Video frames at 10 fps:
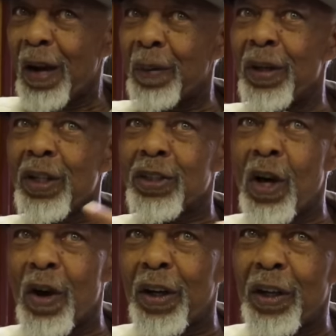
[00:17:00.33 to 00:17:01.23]
We're
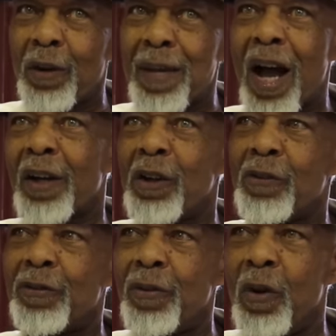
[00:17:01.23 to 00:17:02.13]
talking about a
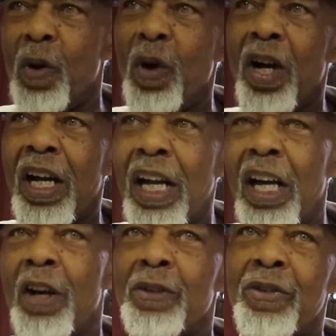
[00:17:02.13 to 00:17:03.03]

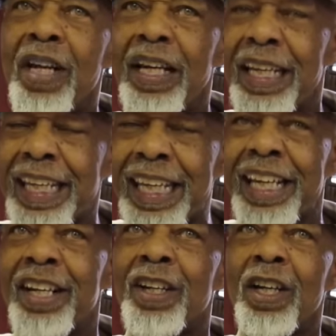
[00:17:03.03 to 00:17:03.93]
400
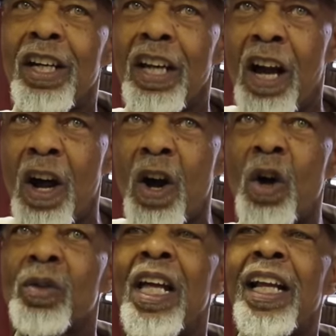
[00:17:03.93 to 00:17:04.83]
year
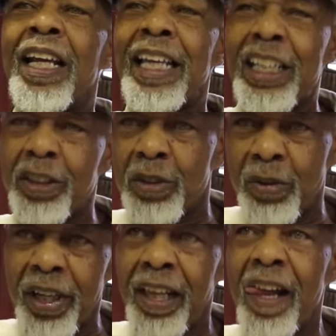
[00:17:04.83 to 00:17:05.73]
long
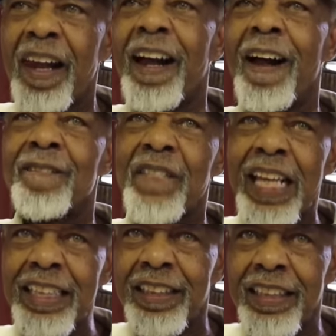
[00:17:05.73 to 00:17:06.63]
history of
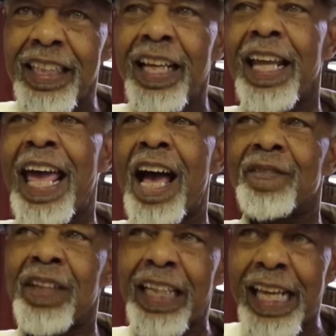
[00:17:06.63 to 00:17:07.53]
incident
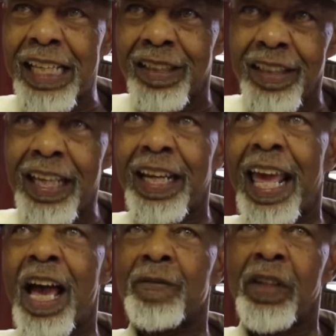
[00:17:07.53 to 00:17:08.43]
after incident
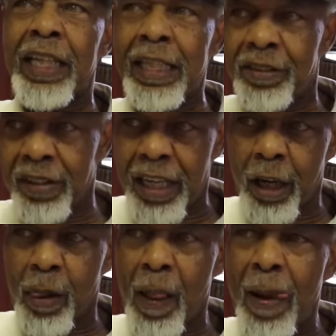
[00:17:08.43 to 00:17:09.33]
after
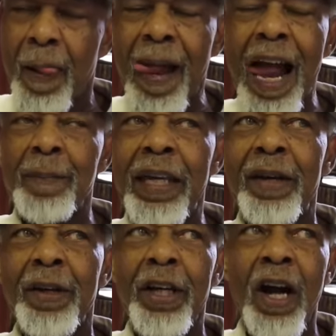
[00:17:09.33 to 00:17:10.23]
incident. I'm
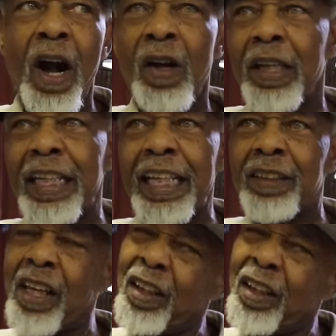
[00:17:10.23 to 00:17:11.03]
hearing all of these